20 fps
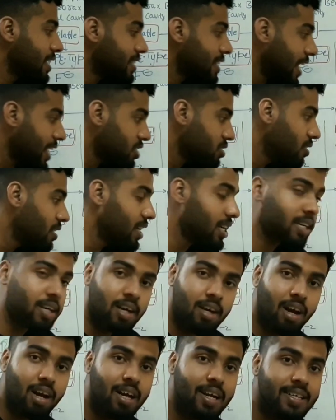is actually a
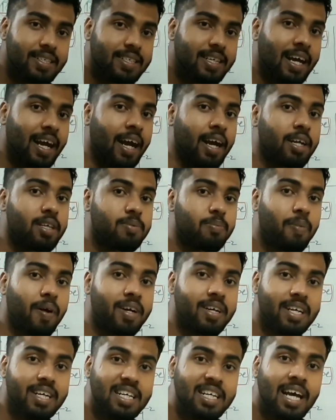colorless gas,
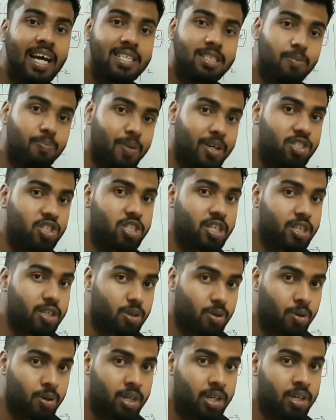but it has a pungent
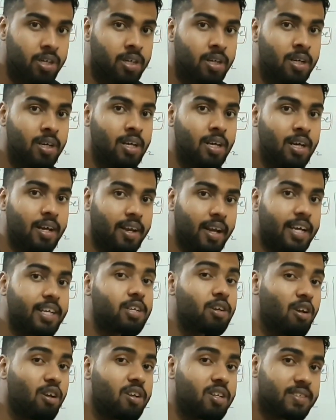odor. Like
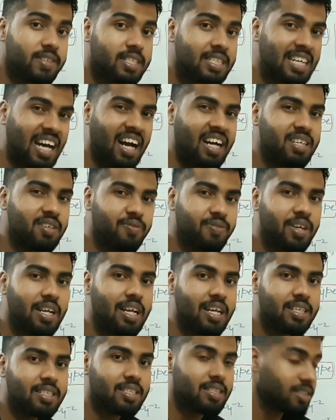you'll start
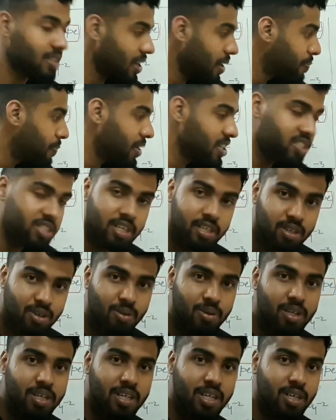feeling a pungent
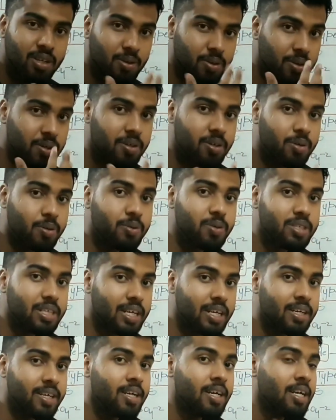odor in your nose
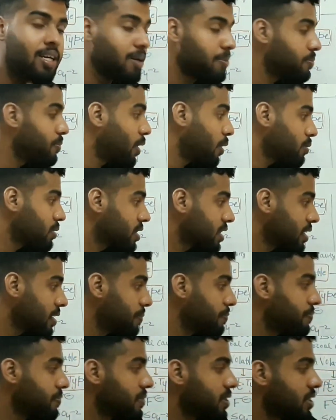and mouth.
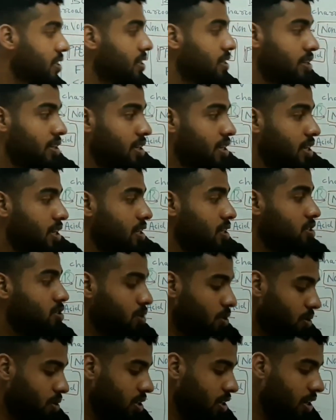
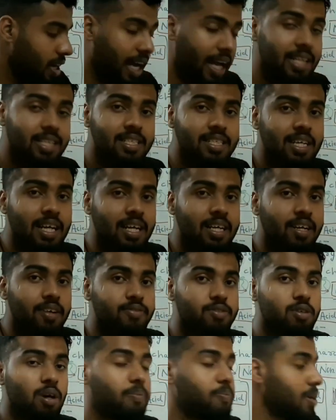So HCl
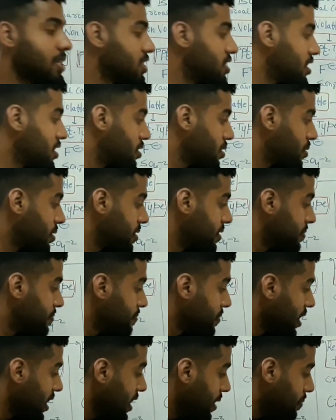gives you a pungent odor.
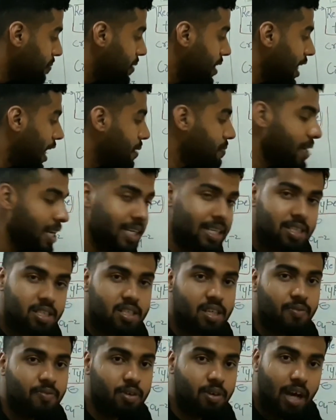Br minus,
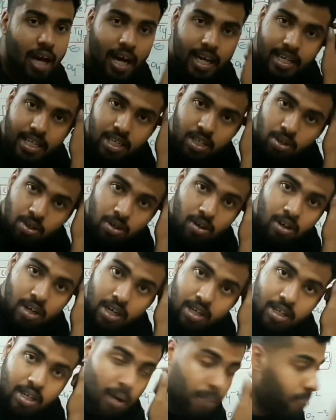if you had in
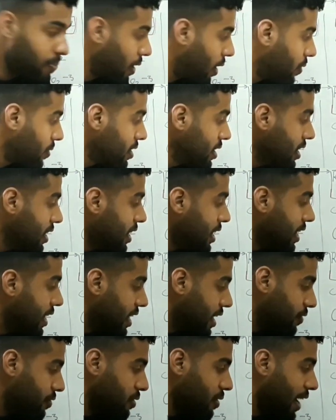your compound,
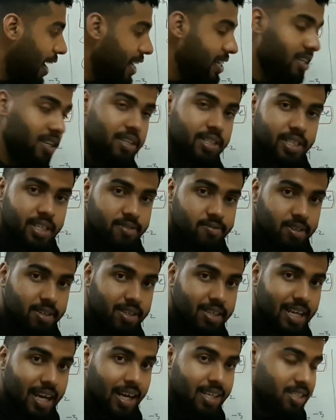if you add
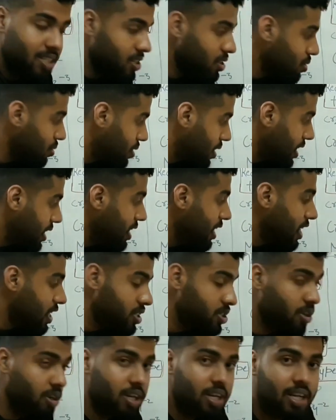concentrated acid to it,
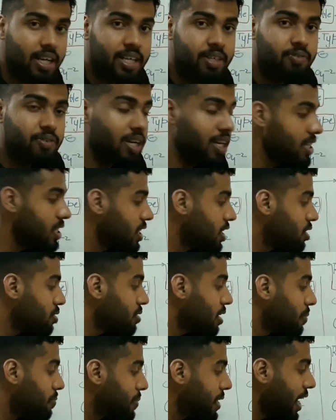it will yield
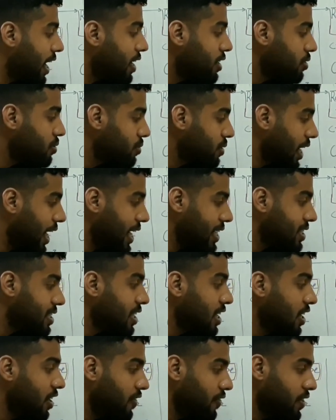you a Br2 gas,
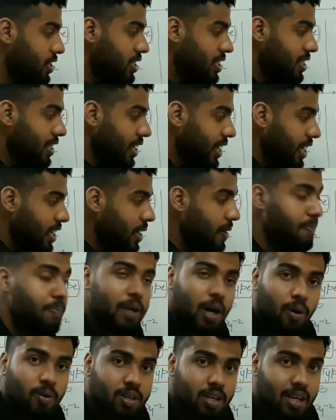which is again a
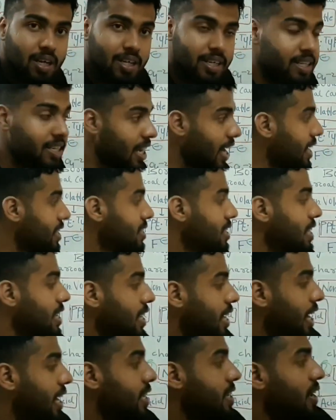brown colored gas.
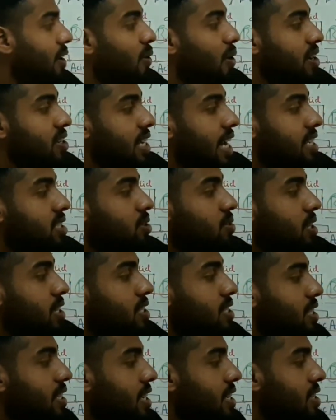And as you can
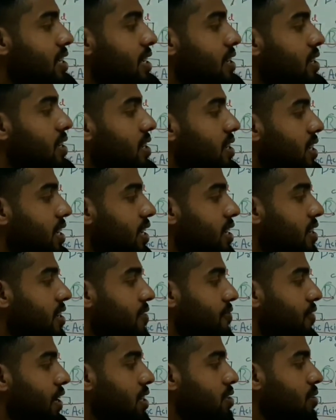see,
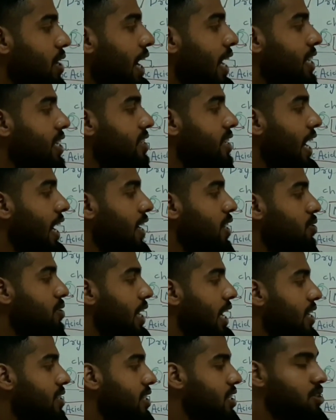when you added dilute
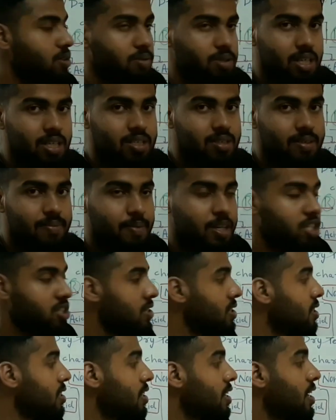acid to this
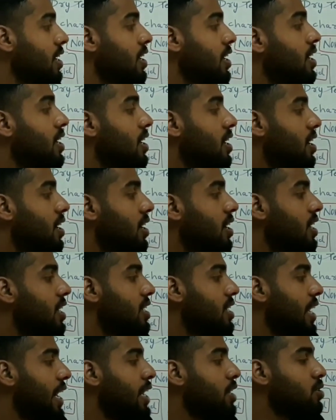mixture,
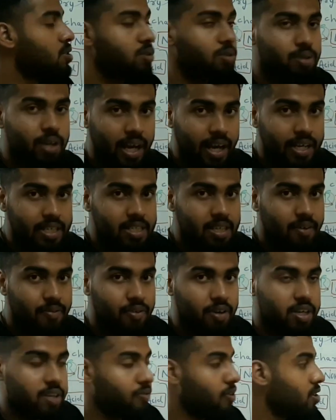NO2 gas, if
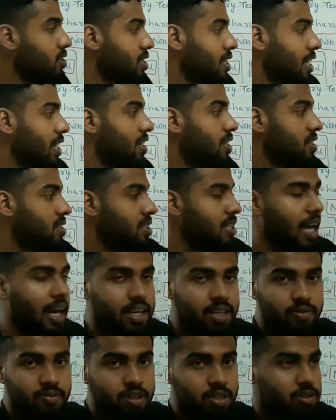it was there,
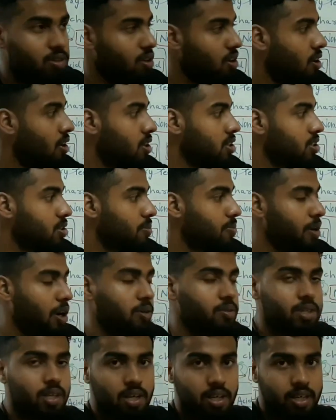that was also
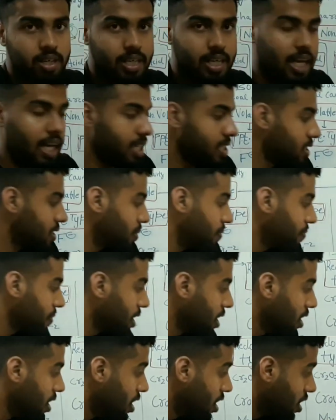brown colored gas.
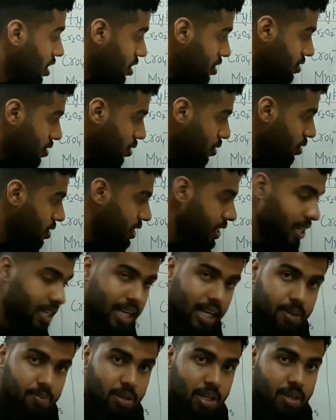So there
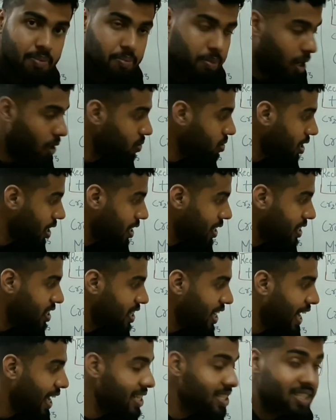can be a brown colored
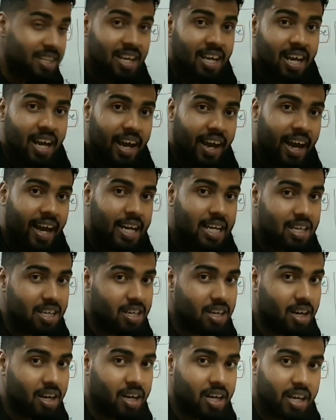gas, and
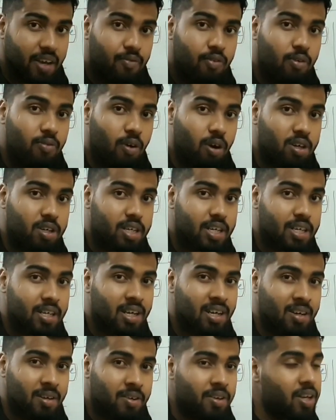if you want
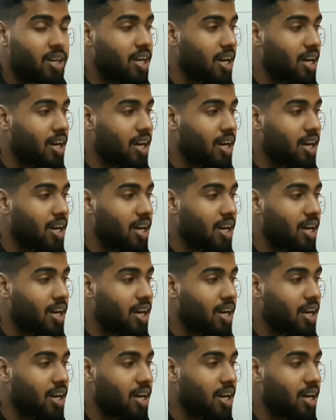a